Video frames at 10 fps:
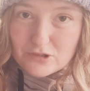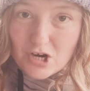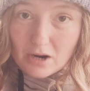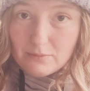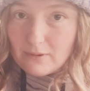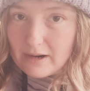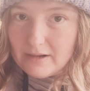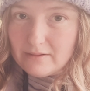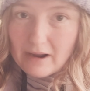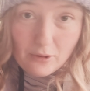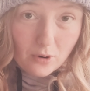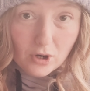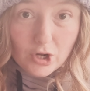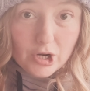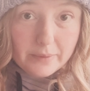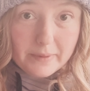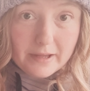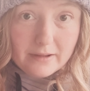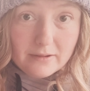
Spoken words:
job, right? How hard could it be?